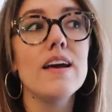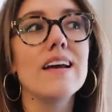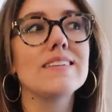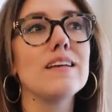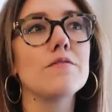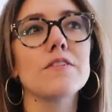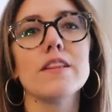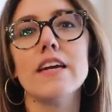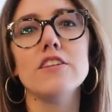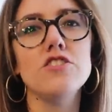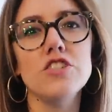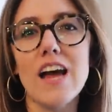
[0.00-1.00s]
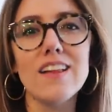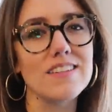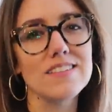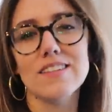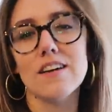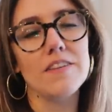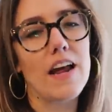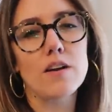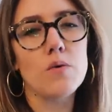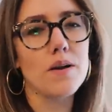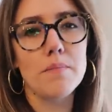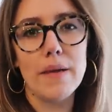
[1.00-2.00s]
except for like gel and stuff, and I
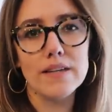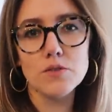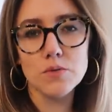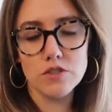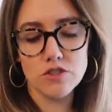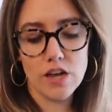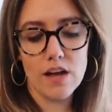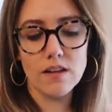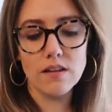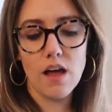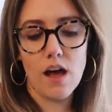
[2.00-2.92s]
don't wanna mess with gel.